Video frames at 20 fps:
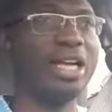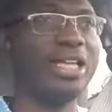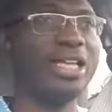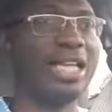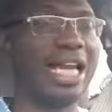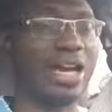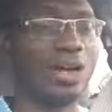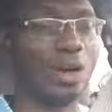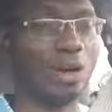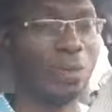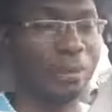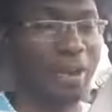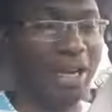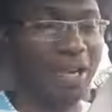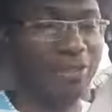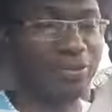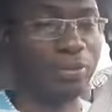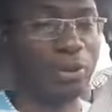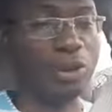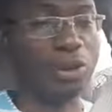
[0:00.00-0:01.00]
lack of
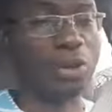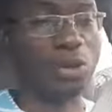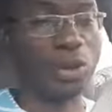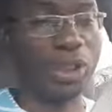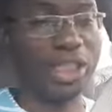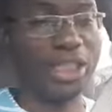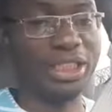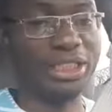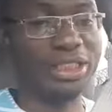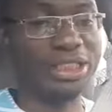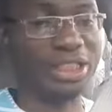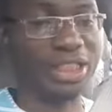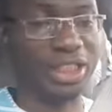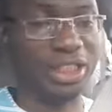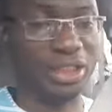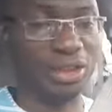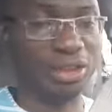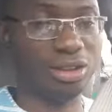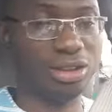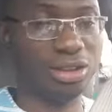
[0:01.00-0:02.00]
export training
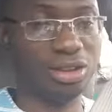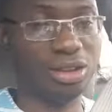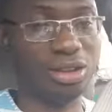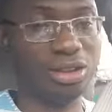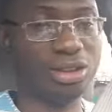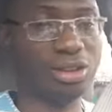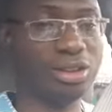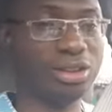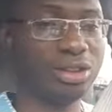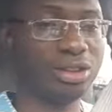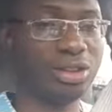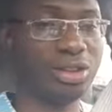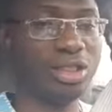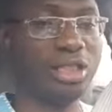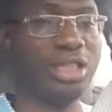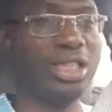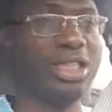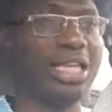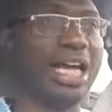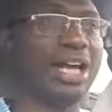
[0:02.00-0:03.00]
skills,
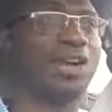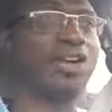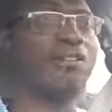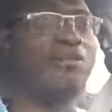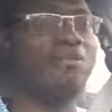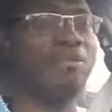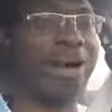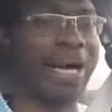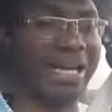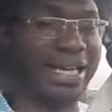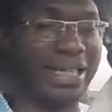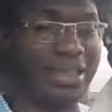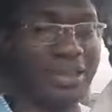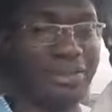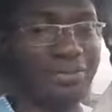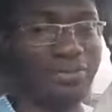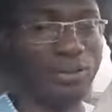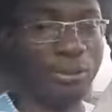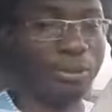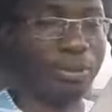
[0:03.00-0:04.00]
lack of market
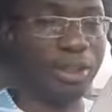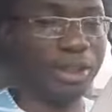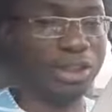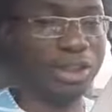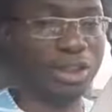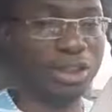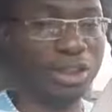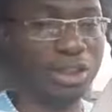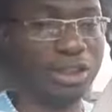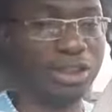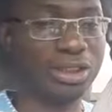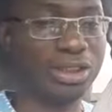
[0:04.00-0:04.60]
information,